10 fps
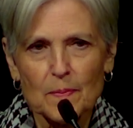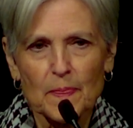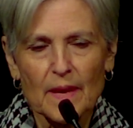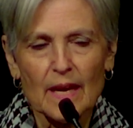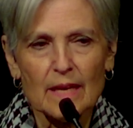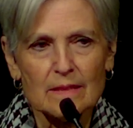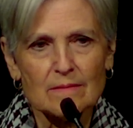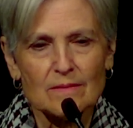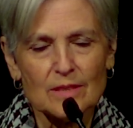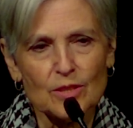And,
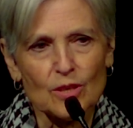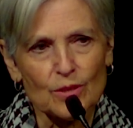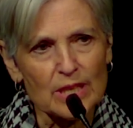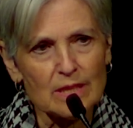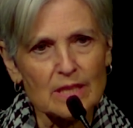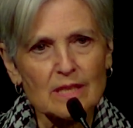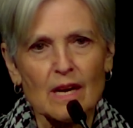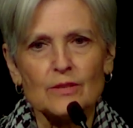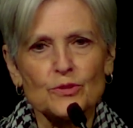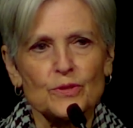you know, in this
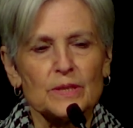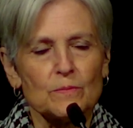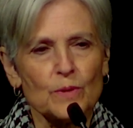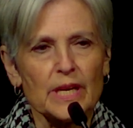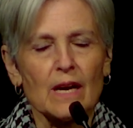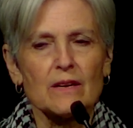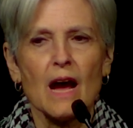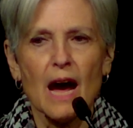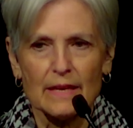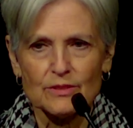country, we are
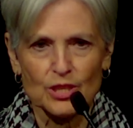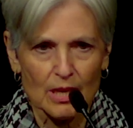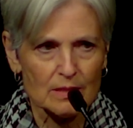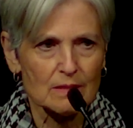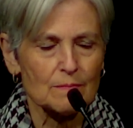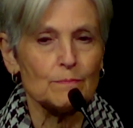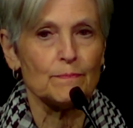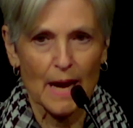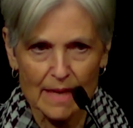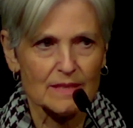not just
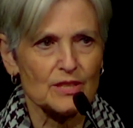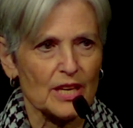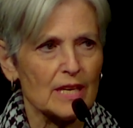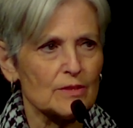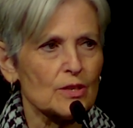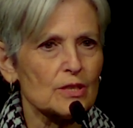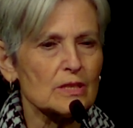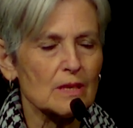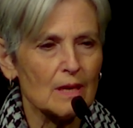bystanders.